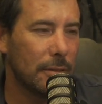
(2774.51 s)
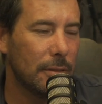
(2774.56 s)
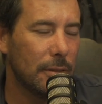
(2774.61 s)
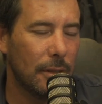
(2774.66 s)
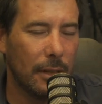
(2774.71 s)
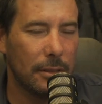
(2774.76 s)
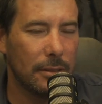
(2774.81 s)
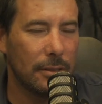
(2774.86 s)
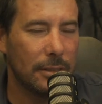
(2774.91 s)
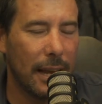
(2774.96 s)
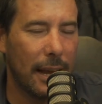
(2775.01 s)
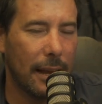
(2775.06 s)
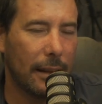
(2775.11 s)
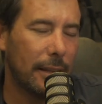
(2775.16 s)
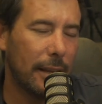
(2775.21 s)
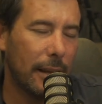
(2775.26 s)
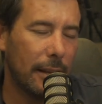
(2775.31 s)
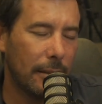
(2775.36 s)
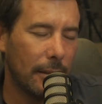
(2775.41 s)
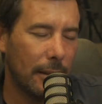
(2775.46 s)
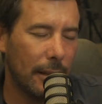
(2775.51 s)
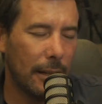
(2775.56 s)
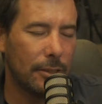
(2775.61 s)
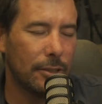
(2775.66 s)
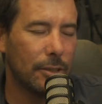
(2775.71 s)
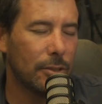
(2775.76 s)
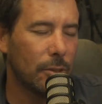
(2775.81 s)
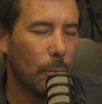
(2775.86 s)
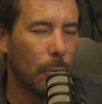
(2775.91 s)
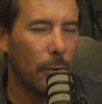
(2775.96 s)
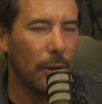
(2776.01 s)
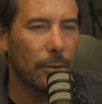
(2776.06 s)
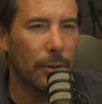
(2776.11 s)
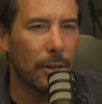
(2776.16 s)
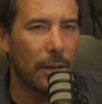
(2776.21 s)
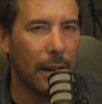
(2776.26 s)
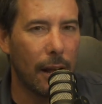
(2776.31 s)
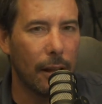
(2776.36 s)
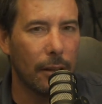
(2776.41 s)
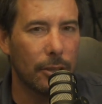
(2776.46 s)
Zach, that's just a wealth of
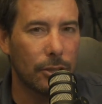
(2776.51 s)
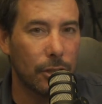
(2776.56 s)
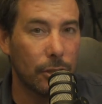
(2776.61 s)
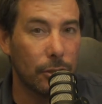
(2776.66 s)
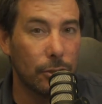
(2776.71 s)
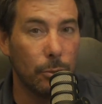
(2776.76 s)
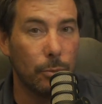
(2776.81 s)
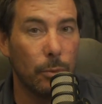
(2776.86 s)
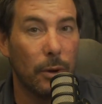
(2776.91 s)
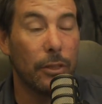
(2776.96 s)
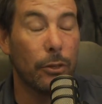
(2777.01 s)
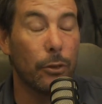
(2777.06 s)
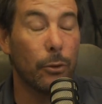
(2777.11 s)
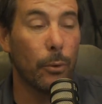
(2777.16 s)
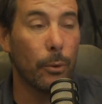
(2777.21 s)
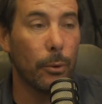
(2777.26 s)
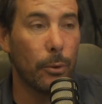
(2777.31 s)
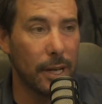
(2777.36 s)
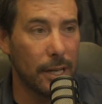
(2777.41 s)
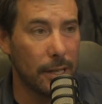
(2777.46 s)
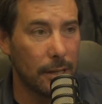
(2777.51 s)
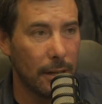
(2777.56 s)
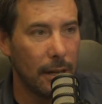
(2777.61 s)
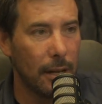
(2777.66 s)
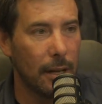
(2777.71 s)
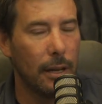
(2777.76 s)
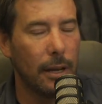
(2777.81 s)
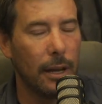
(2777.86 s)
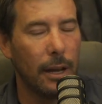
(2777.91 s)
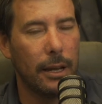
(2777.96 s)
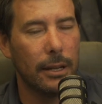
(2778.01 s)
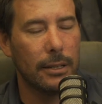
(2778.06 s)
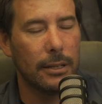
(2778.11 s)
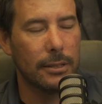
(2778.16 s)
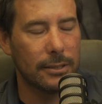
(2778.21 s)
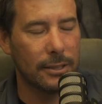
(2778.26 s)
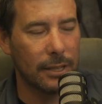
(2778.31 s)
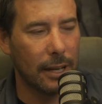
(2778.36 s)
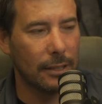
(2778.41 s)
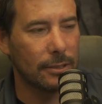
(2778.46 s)
knowledge, because you went through it and
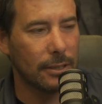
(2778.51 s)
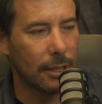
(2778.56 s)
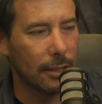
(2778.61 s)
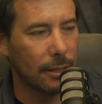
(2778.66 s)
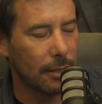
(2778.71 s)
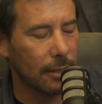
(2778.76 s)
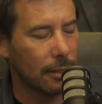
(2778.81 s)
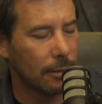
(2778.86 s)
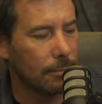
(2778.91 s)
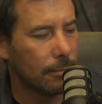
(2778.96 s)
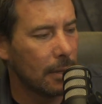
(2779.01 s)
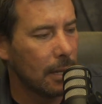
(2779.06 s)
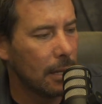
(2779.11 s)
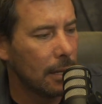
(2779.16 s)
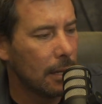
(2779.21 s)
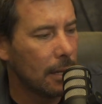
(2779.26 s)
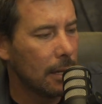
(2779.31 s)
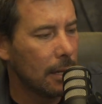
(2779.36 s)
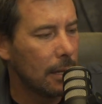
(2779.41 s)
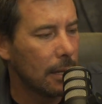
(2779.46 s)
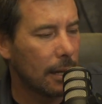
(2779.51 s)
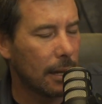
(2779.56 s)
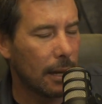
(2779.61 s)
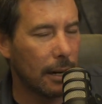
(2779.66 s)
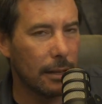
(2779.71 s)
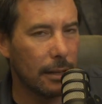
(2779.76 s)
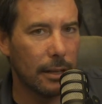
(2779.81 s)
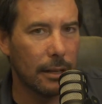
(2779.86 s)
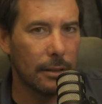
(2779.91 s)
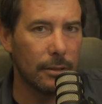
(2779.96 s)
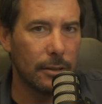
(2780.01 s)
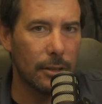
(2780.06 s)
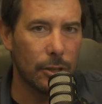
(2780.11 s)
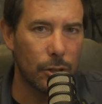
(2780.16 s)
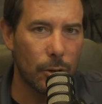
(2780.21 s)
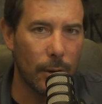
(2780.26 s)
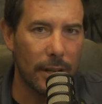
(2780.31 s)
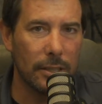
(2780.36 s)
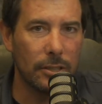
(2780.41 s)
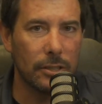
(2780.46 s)
discussing the kind of the
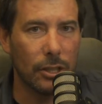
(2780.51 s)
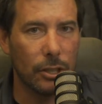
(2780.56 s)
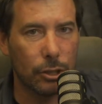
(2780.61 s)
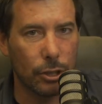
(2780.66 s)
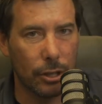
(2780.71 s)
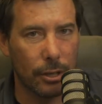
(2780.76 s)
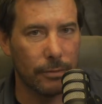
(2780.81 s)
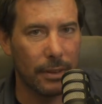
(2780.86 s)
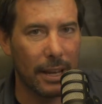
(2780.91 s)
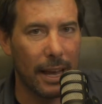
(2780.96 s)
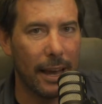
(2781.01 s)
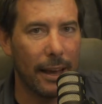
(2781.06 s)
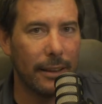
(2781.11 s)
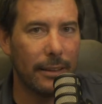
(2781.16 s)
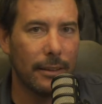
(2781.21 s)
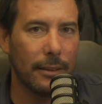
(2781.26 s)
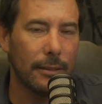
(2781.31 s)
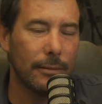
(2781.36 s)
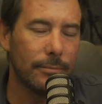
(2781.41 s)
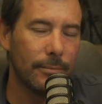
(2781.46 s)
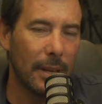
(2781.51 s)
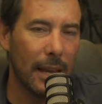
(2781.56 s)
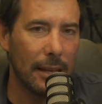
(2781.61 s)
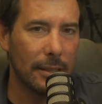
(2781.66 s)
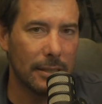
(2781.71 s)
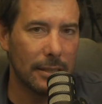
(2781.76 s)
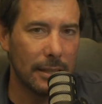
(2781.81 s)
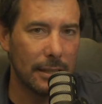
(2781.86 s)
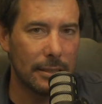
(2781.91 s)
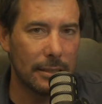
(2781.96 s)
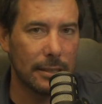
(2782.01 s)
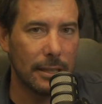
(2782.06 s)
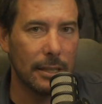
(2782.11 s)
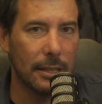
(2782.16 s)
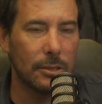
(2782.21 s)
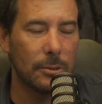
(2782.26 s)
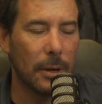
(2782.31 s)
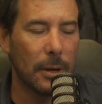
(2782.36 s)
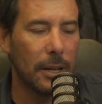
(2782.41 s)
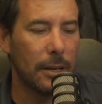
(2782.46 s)
transition of that, the hesitancies.
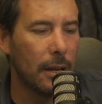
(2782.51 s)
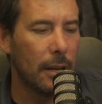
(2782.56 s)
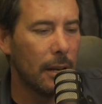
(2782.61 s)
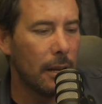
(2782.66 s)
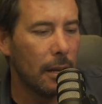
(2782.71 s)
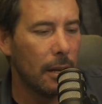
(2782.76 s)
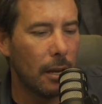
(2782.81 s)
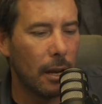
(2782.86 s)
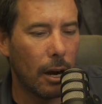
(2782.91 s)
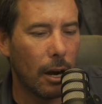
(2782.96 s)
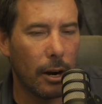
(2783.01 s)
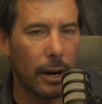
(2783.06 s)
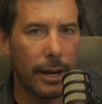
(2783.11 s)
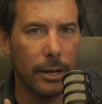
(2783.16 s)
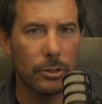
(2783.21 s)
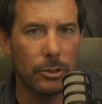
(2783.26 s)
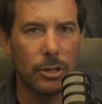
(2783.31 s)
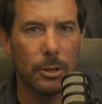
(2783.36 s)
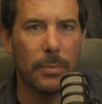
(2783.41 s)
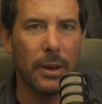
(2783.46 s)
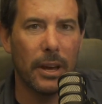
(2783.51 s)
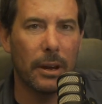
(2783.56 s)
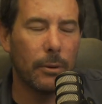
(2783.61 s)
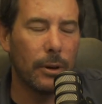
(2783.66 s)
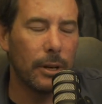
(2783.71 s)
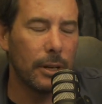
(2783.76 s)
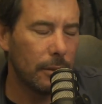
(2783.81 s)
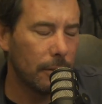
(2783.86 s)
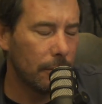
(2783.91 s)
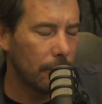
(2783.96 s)
But all right, here's the big one.